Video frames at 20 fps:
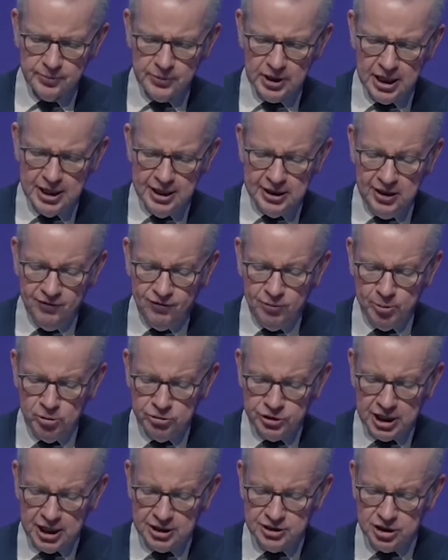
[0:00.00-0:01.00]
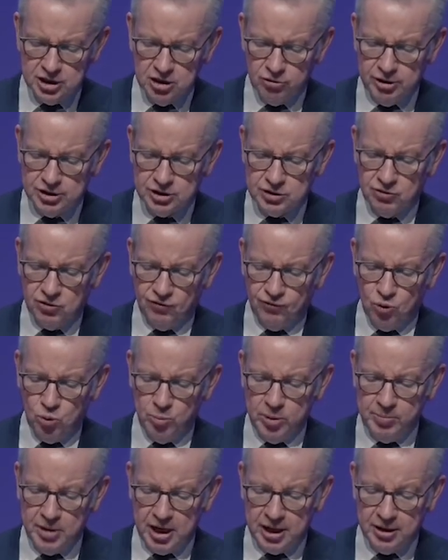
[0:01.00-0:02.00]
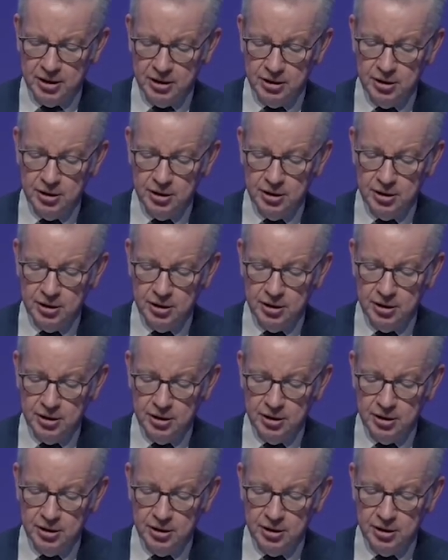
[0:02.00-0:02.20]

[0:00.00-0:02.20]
In Liverpool's case, the arrest of the former mayor